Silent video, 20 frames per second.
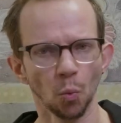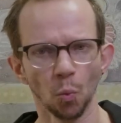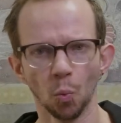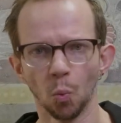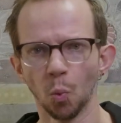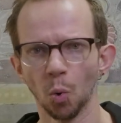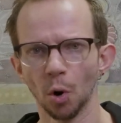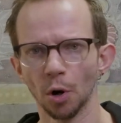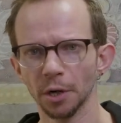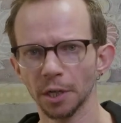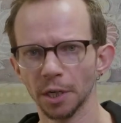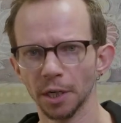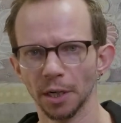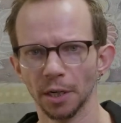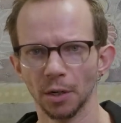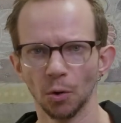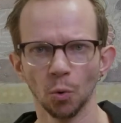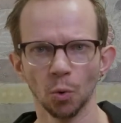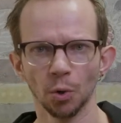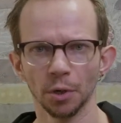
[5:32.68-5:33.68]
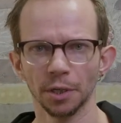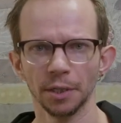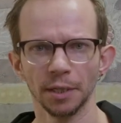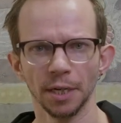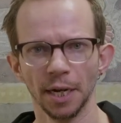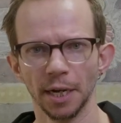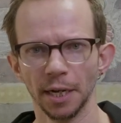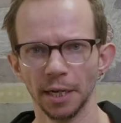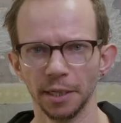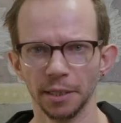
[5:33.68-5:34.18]

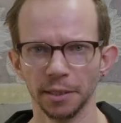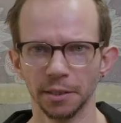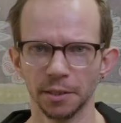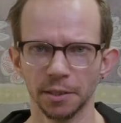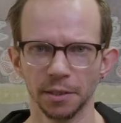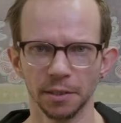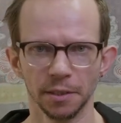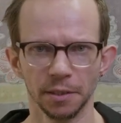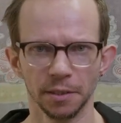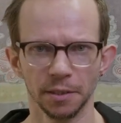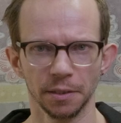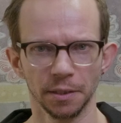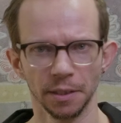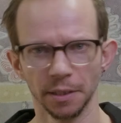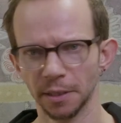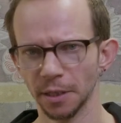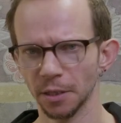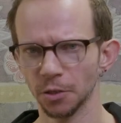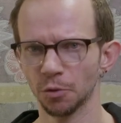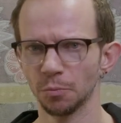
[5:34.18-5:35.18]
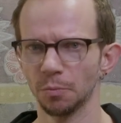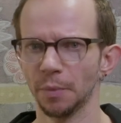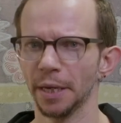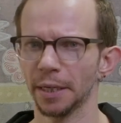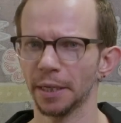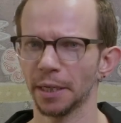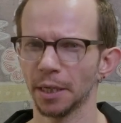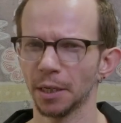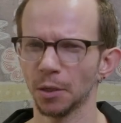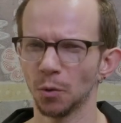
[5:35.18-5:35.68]
worker-organized
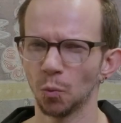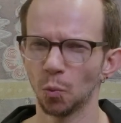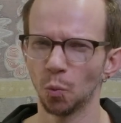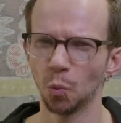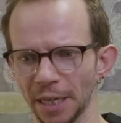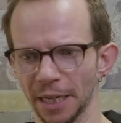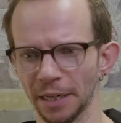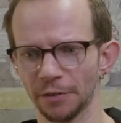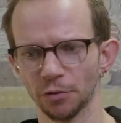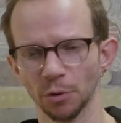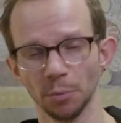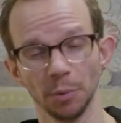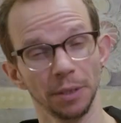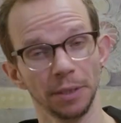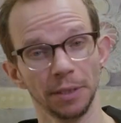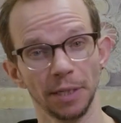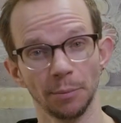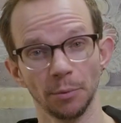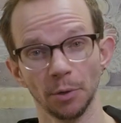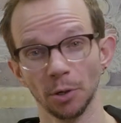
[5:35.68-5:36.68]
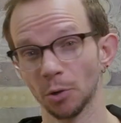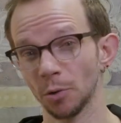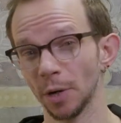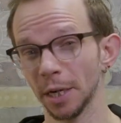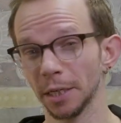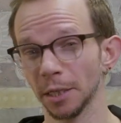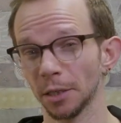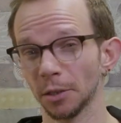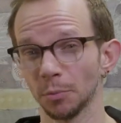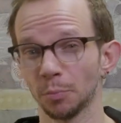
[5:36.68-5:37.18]
decision-making, like from a
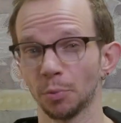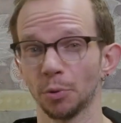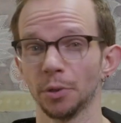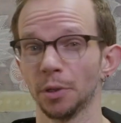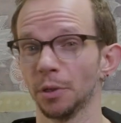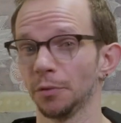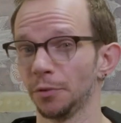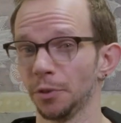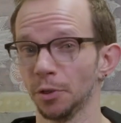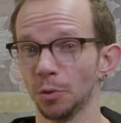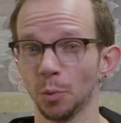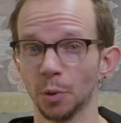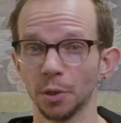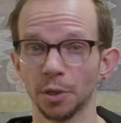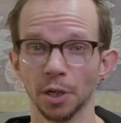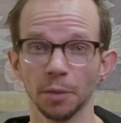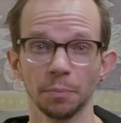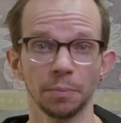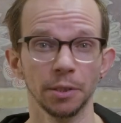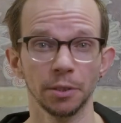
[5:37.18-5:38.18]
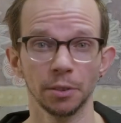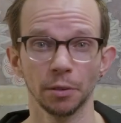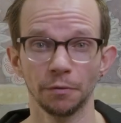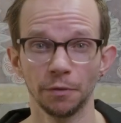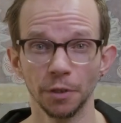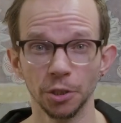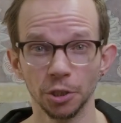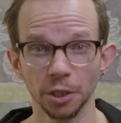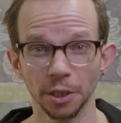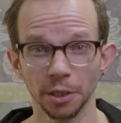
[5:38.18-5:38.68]
democratical point of view, would not be
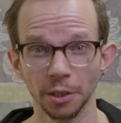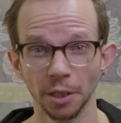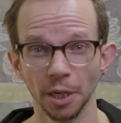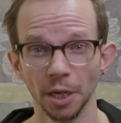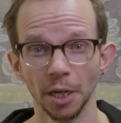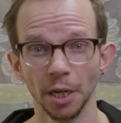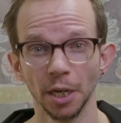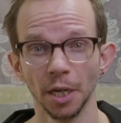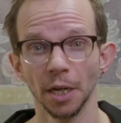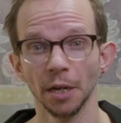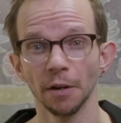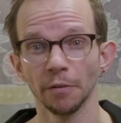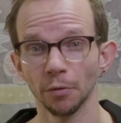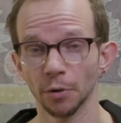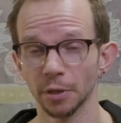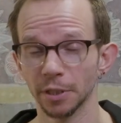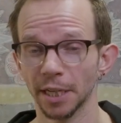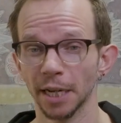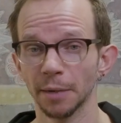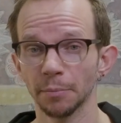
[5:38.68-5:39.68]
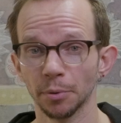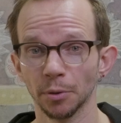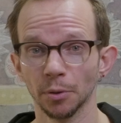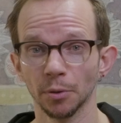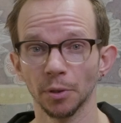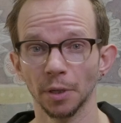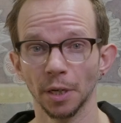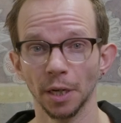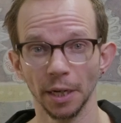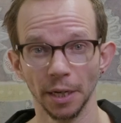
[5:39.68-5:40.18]
sufficient. For
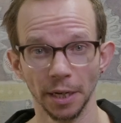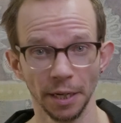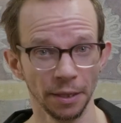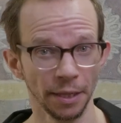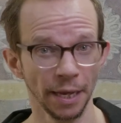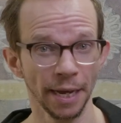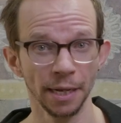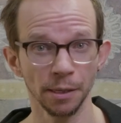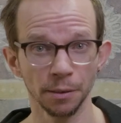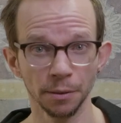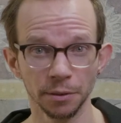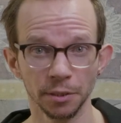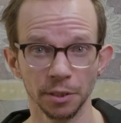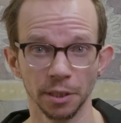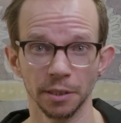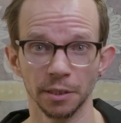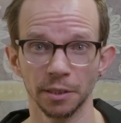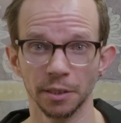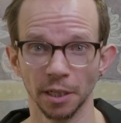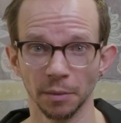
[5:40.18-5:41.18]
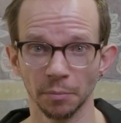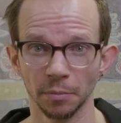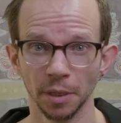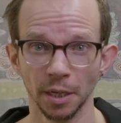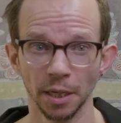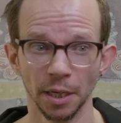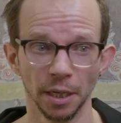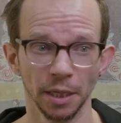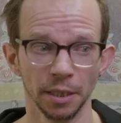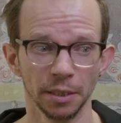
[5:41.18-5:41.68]
example, in the health system,
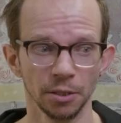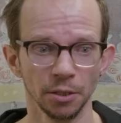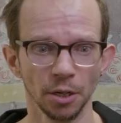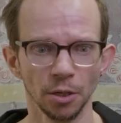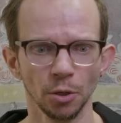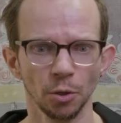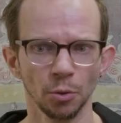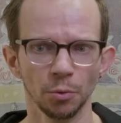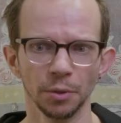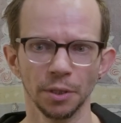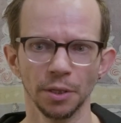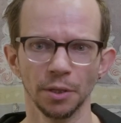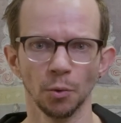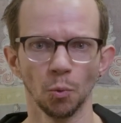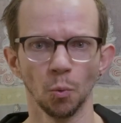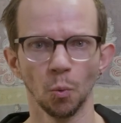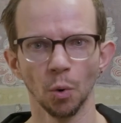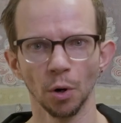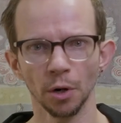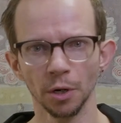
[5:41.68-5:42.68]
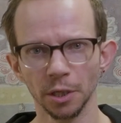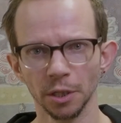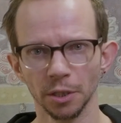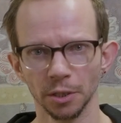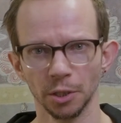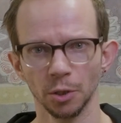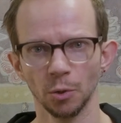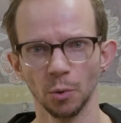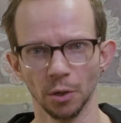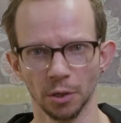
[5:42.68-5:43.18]
it's not only the
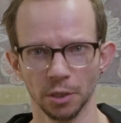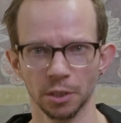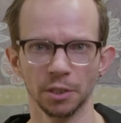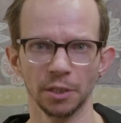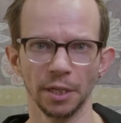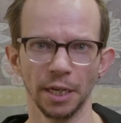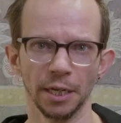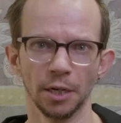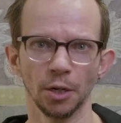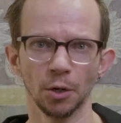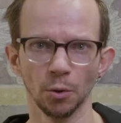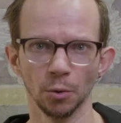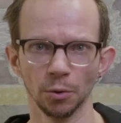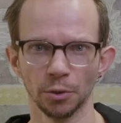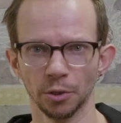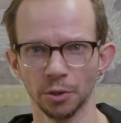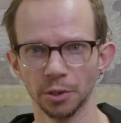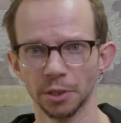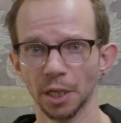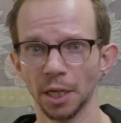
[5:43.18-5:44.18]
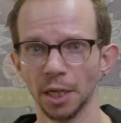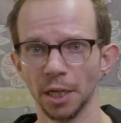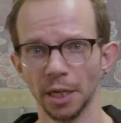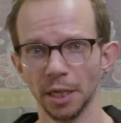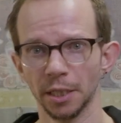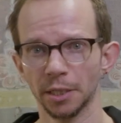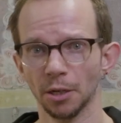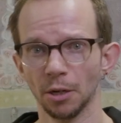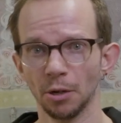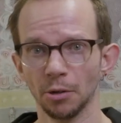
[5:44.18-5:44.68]
workers who are stakeholders,
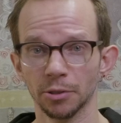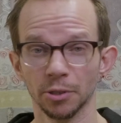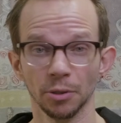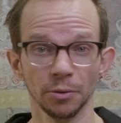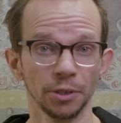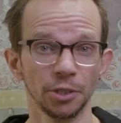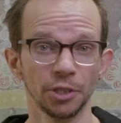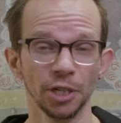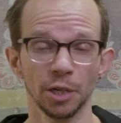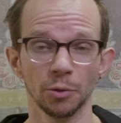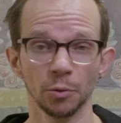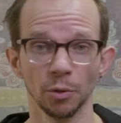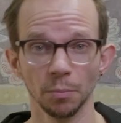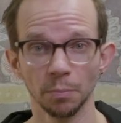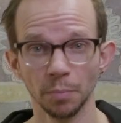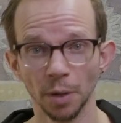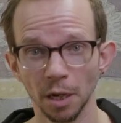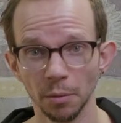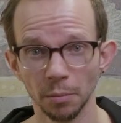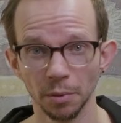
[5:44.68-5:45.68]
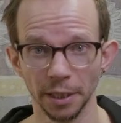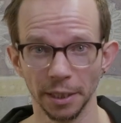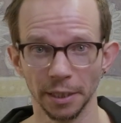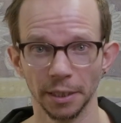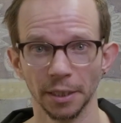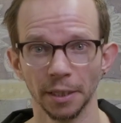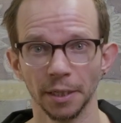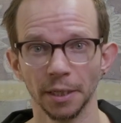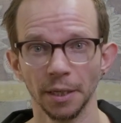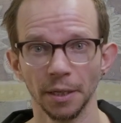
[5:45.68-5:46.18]
it's also the general
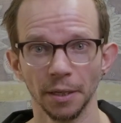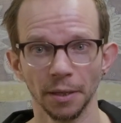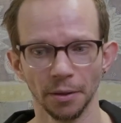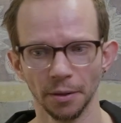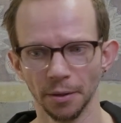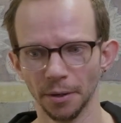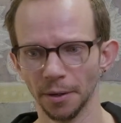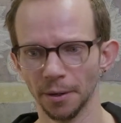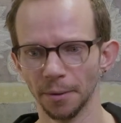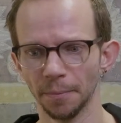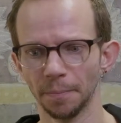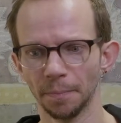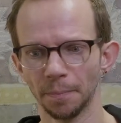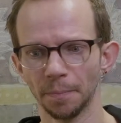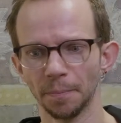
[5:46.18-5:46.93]
public, the